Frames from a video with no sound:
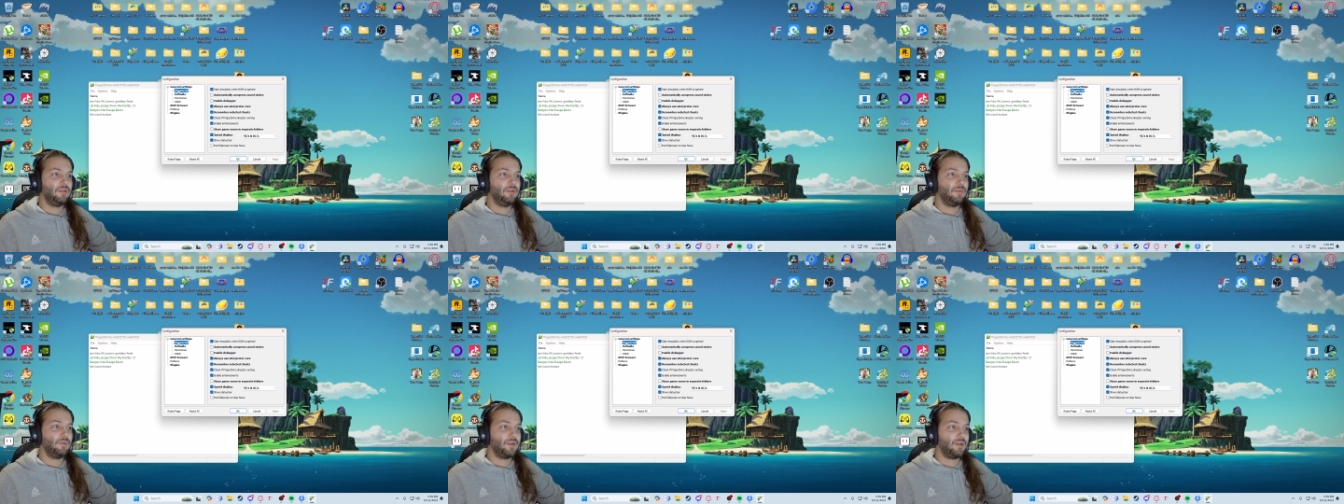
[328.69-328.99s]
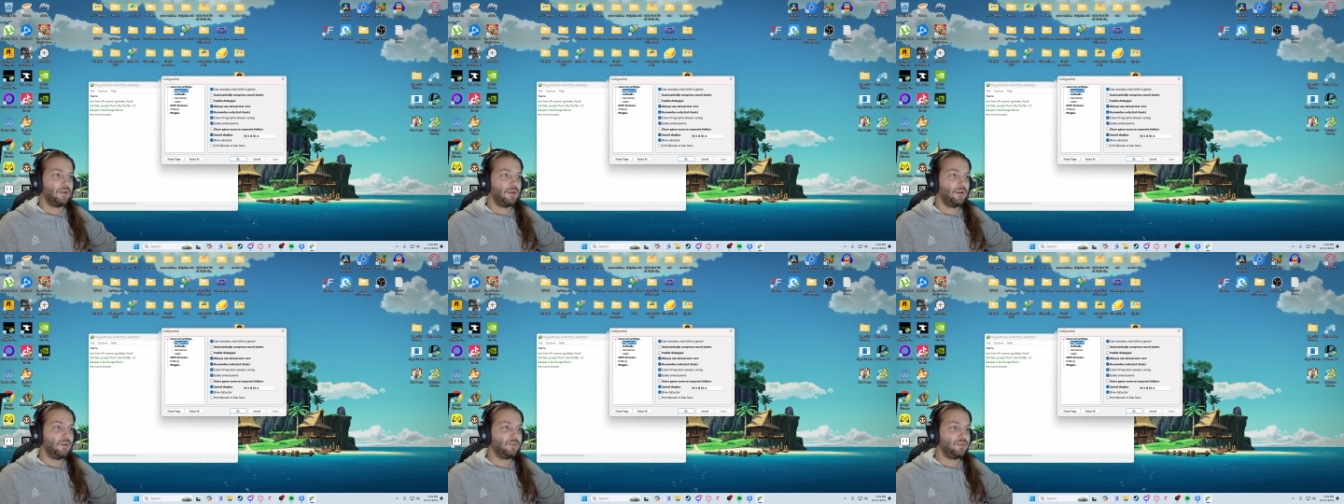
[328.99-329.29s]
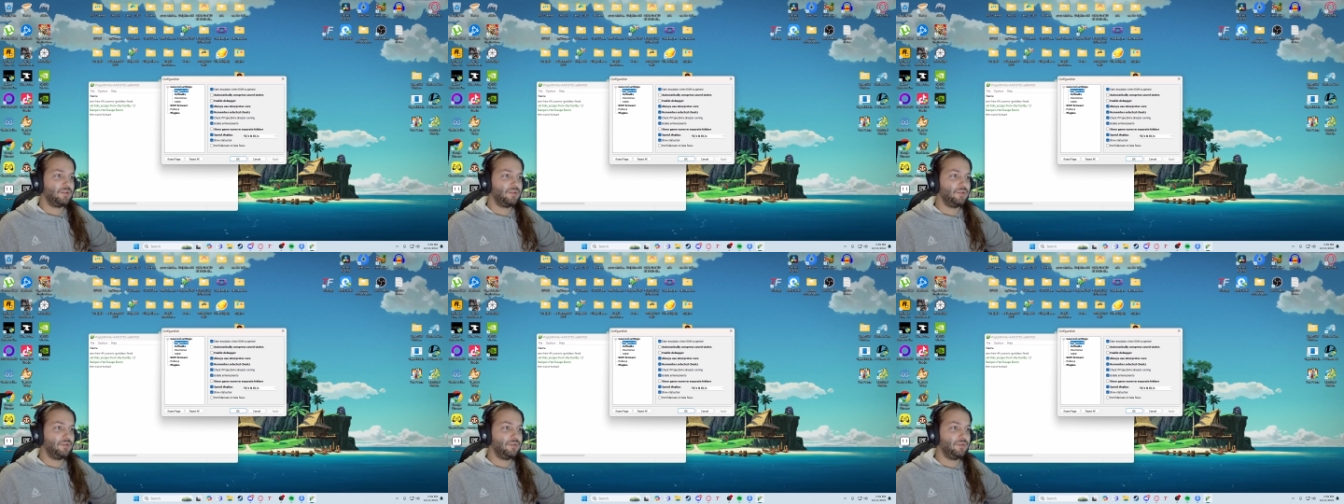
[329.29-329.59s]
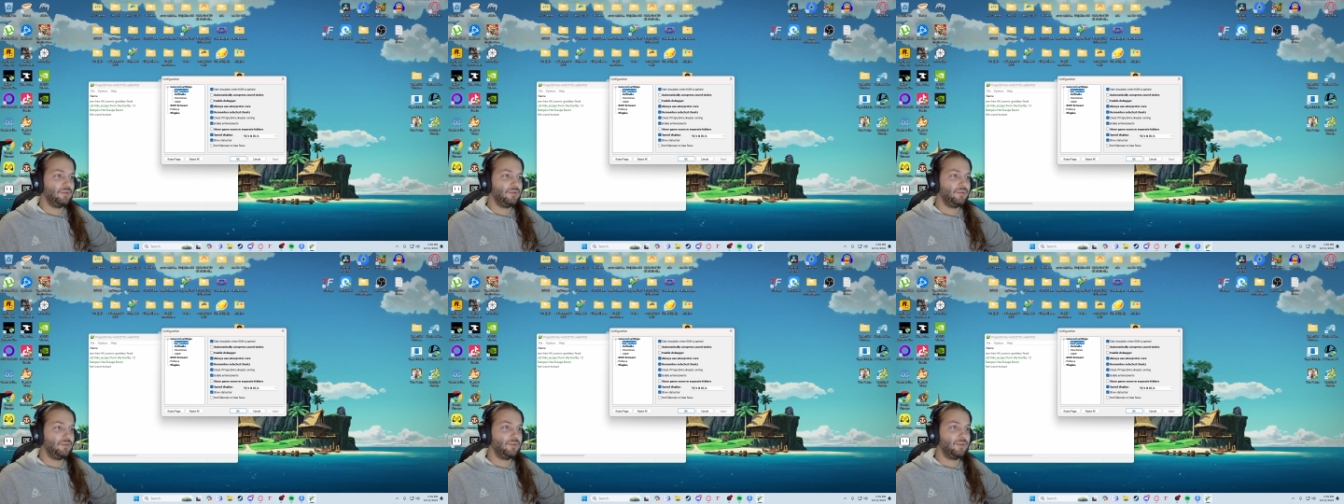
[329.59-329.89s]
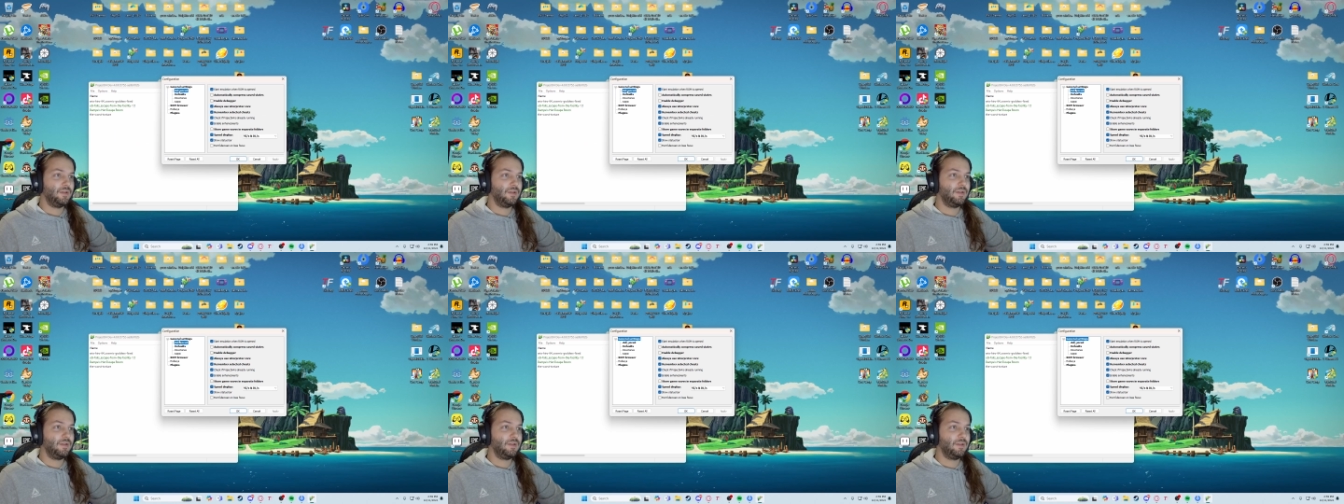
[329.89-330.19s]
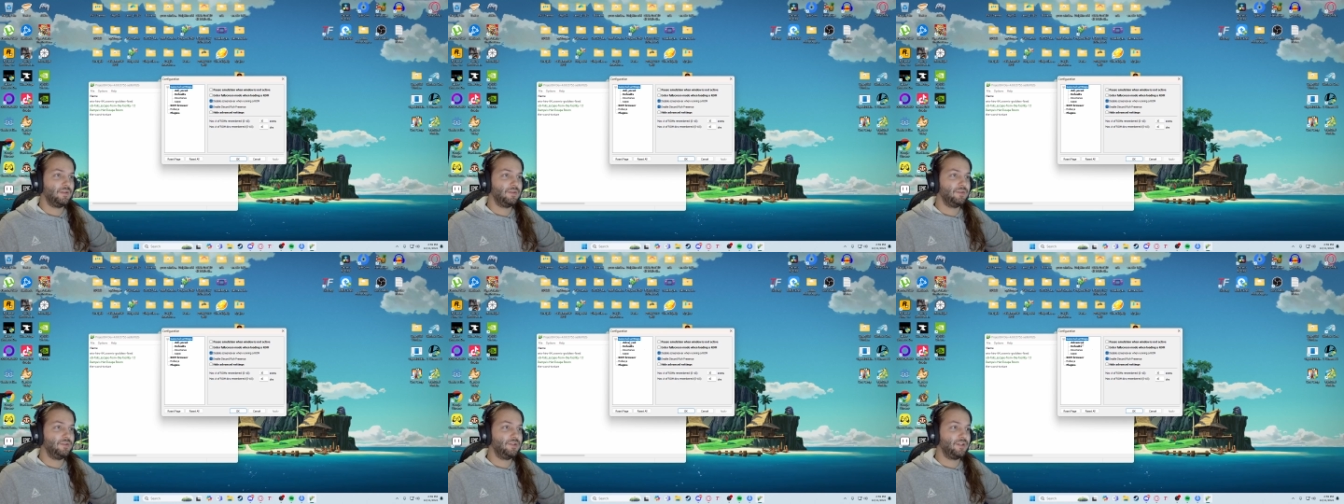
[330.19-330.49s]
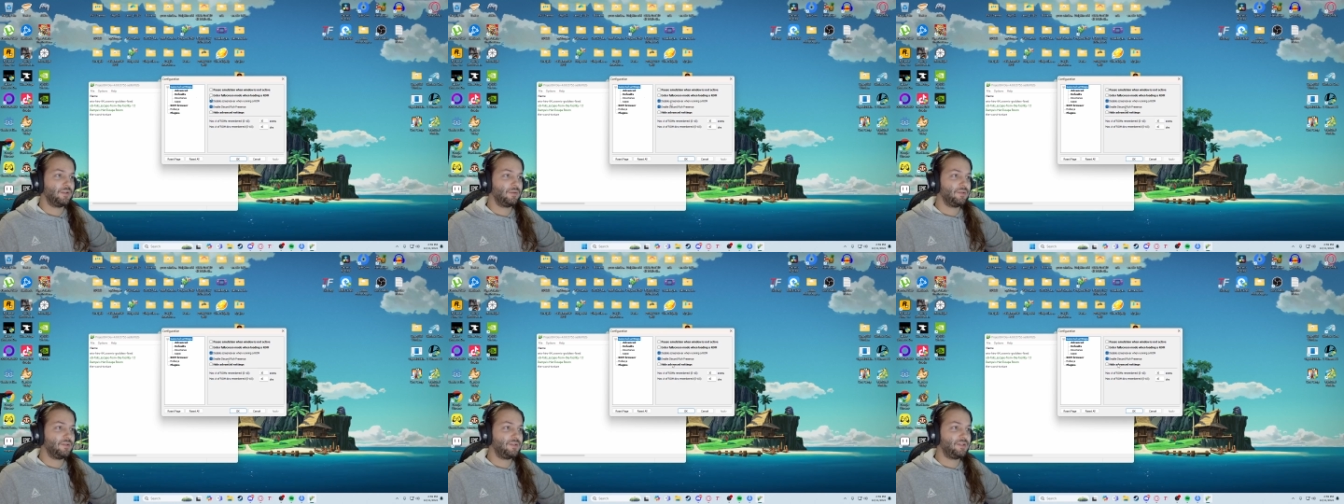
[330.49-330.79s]
I'm going to go to
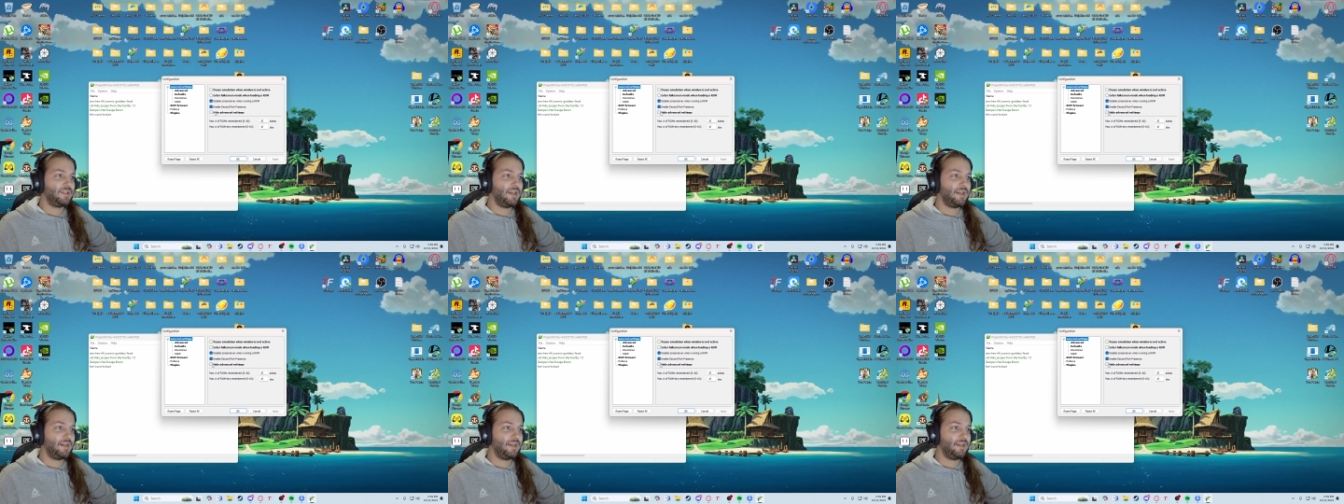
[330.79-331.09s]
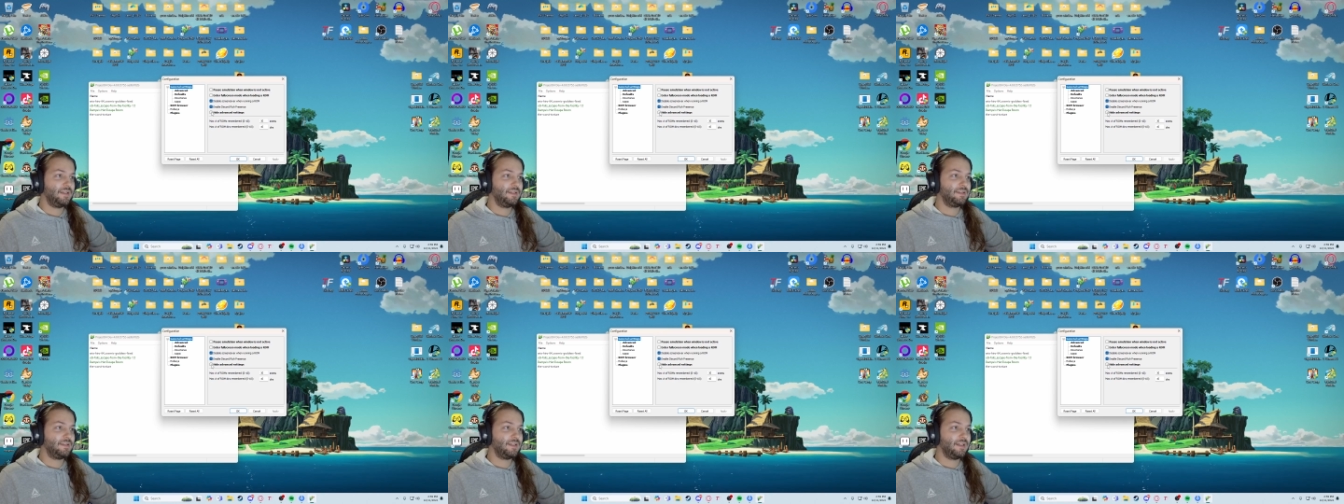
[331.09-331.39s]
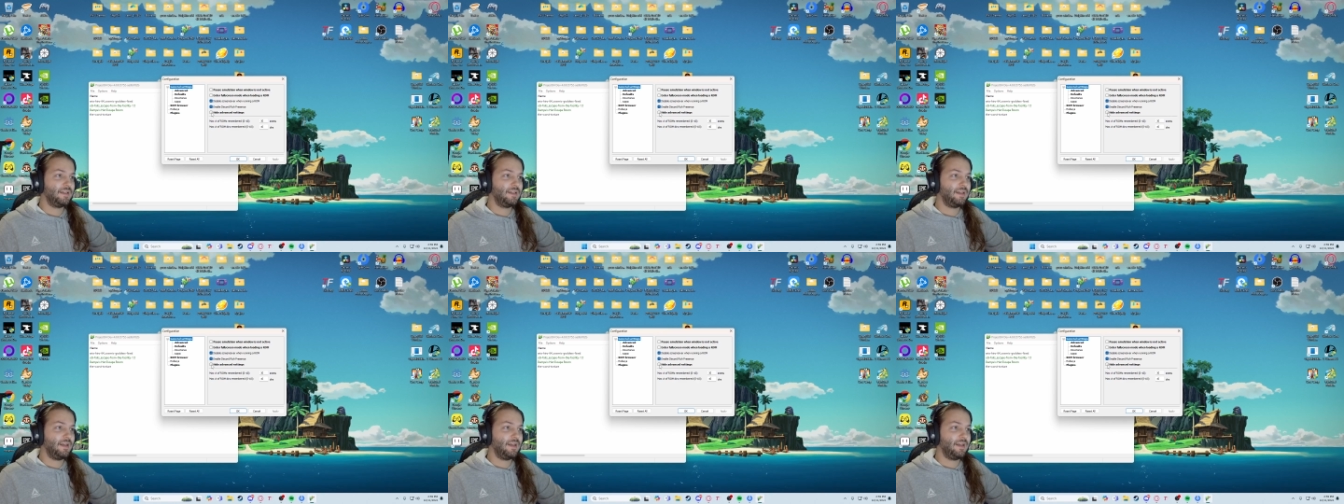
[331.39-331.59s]
general settings.